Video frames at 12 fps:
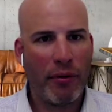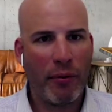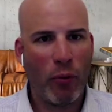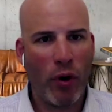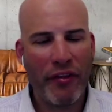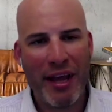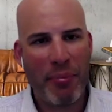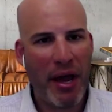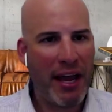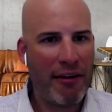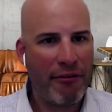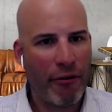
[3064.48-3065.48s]
what they
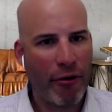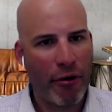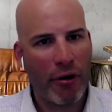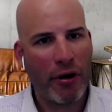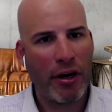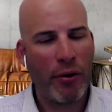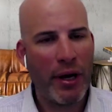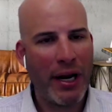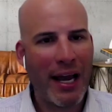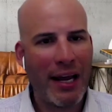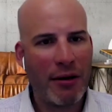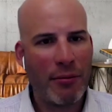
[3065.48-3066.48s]
pay for, an
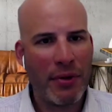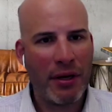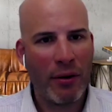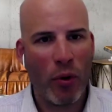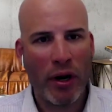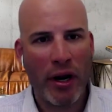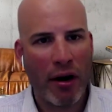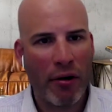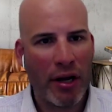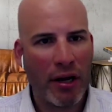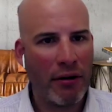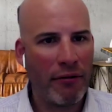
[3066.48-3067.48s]
item in one
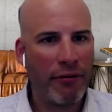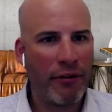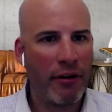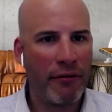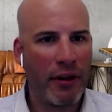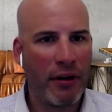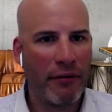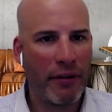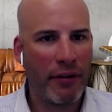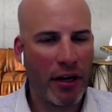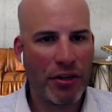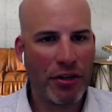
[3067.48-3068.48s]
area of
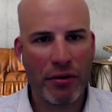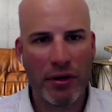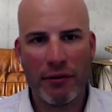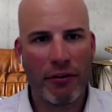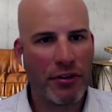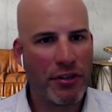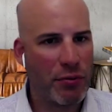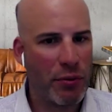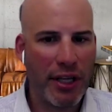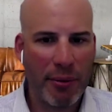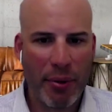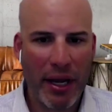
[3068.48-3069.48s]
the country versus
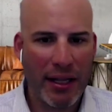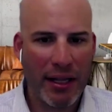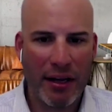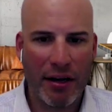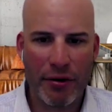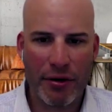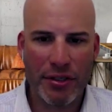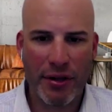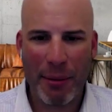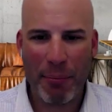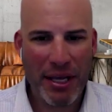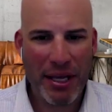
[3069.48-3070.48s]
what they pay in the other. So
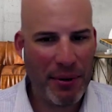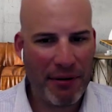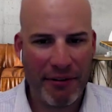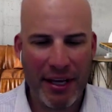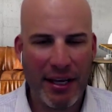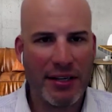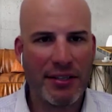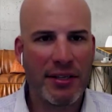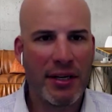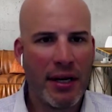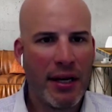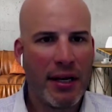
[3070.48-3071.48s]
that PPV
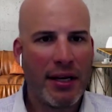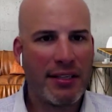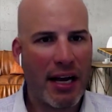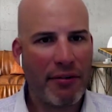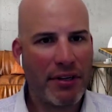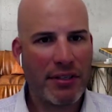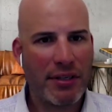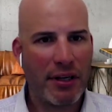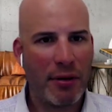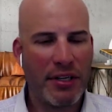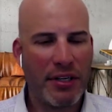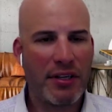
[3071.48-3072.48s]
is obviously
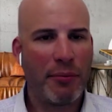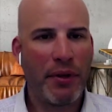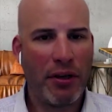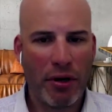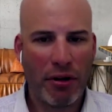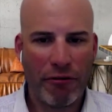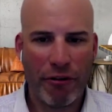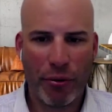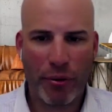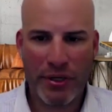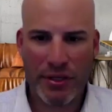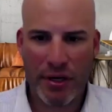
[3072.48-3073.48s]
going to be something you can
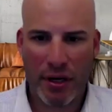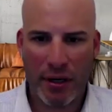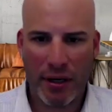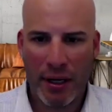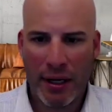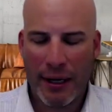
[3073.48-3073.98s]
focus on.